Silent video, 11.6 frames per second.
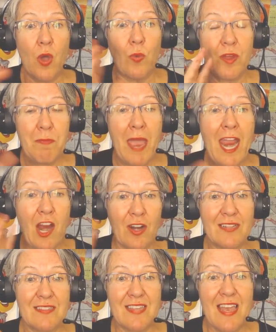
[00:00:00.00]
with
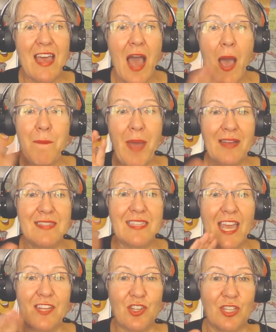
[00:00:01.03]
parents about
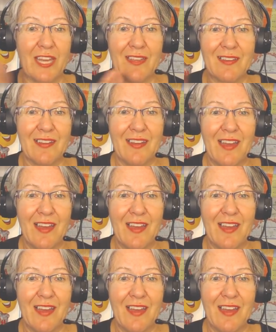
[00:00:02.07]
scheduling,